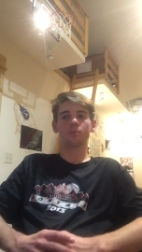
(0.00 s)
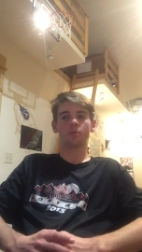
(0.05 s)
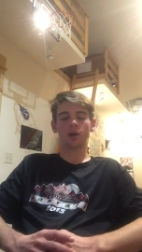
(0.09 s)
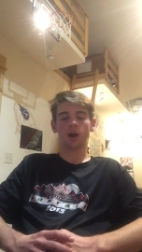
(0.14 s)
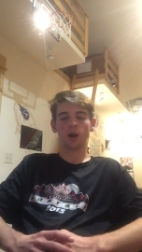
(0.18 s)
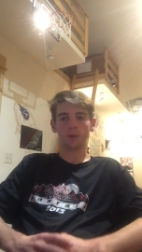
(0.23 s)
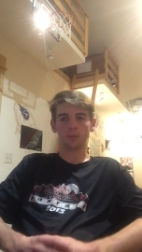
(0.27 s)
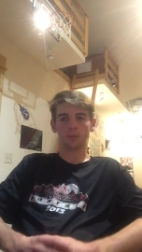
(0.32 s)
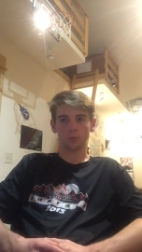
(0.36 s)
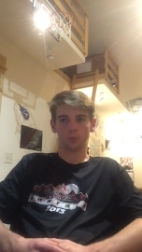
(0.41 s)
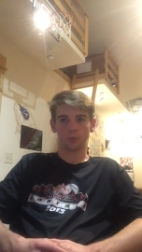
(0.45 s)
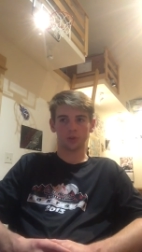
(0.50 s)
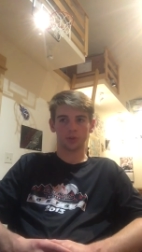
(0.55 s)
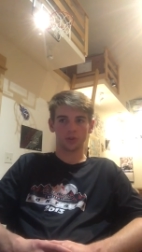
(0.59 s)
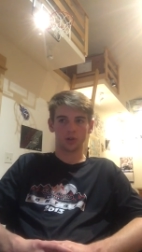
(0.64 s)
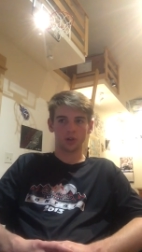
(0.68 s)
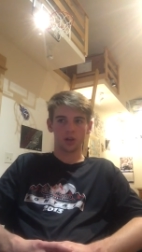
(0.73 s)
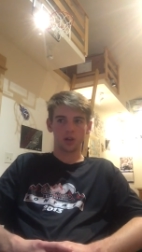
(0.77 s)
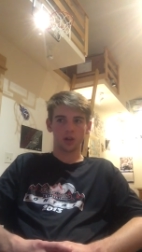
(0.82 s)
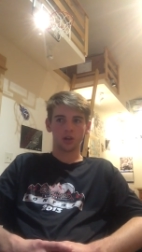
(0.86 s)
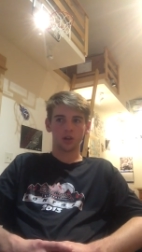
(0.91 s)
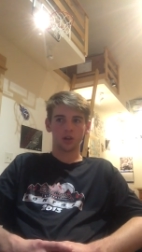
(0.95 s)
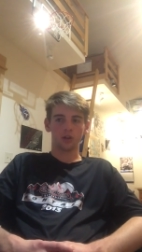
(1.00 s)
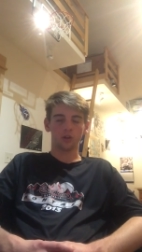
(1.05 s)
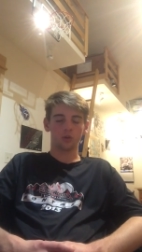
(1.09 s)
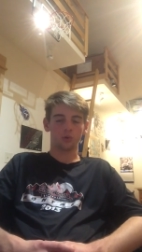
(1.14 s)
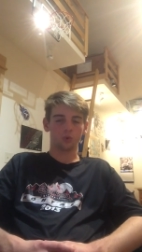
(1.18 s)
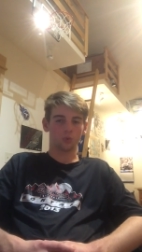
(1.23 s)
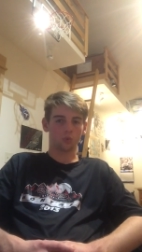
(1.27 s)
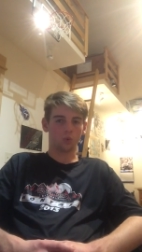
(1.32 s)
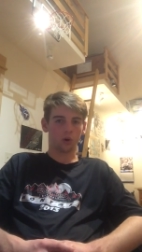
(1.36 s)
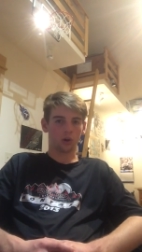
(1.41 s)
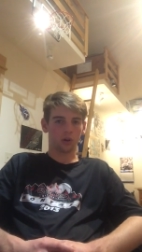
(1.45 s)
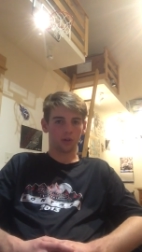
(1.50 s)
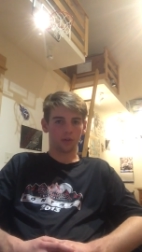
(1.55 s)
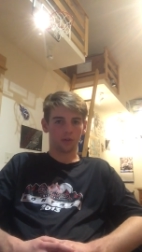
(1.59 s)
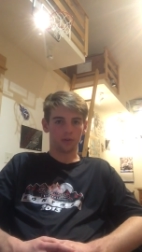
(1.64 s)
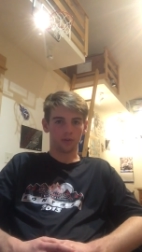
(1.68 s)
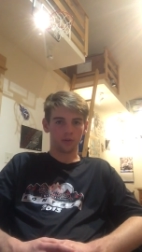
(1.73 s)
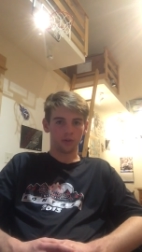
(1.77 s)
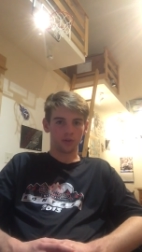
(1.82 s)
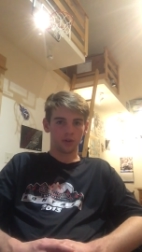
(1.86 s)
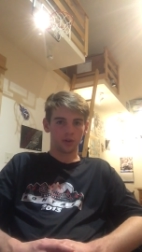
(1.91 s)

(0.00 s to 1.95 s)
problem with Luke Walton.